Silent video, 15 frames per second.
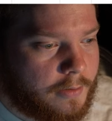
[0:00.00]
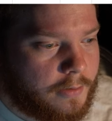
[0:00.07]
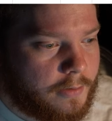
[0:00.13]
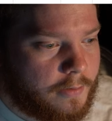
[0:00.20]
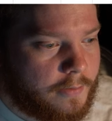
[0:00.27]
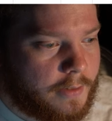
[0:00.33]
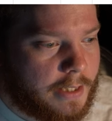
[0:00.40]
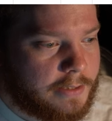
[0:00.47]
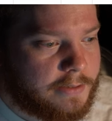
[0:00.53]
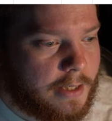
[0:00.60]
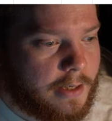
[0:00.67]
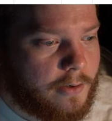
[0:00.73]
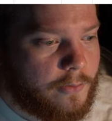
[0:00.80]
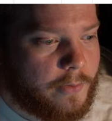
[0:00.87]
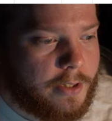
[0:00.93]
That's
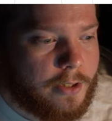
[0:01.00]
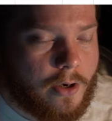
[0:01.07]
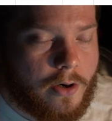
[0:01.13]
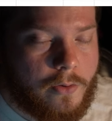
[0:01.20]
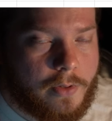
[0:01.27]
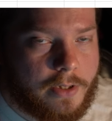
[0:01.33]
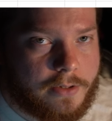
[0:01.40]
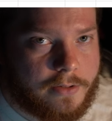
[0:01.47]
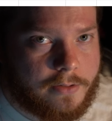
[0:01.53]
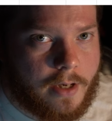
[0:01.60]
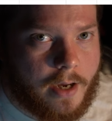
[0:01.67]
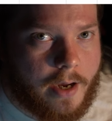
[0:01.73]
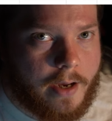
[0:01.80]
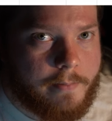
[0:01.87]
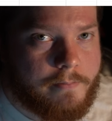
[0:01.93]
how we know it's
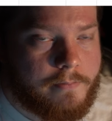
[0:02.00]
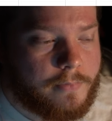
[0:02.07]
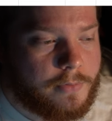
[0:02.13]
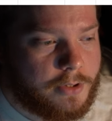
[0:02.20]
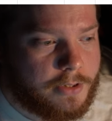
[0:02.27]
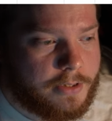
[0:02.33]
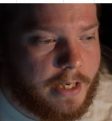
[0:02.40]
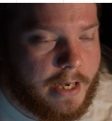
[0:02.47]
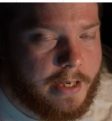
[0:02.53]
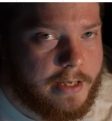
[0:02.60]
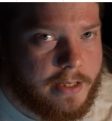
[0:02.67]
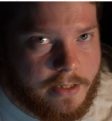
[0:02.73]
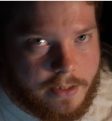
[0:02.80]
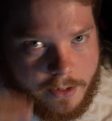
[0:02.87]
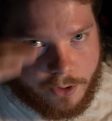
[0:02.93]
time to take
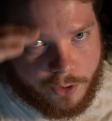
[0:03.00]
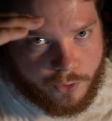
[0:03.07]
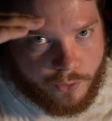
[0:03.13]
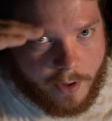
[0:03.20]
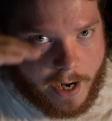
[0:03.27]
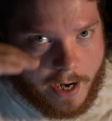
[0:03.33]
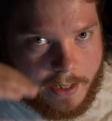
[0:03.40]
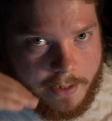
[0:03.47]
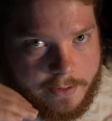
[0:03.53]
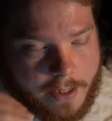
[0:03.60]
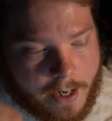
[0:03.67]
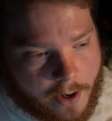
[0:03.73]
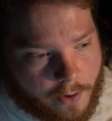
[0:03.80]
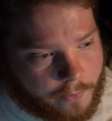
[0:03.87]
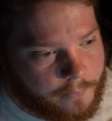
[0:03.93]
it and drag it
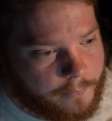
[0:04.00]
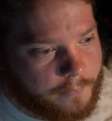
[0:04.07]
down.